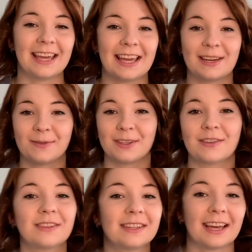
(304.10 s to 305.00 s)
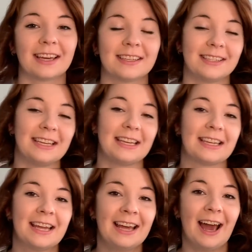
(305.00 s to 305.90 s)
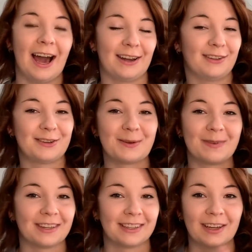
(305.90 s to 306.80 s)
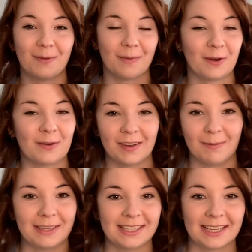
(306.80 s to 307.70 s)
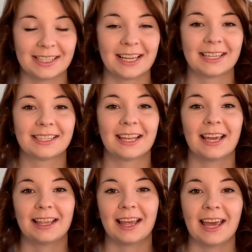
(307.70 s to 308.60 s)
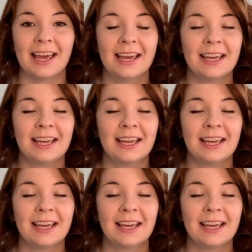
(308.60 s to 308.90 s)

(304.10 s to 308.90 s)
and it was seriously like a scene out of the notebook like my whole family says this like they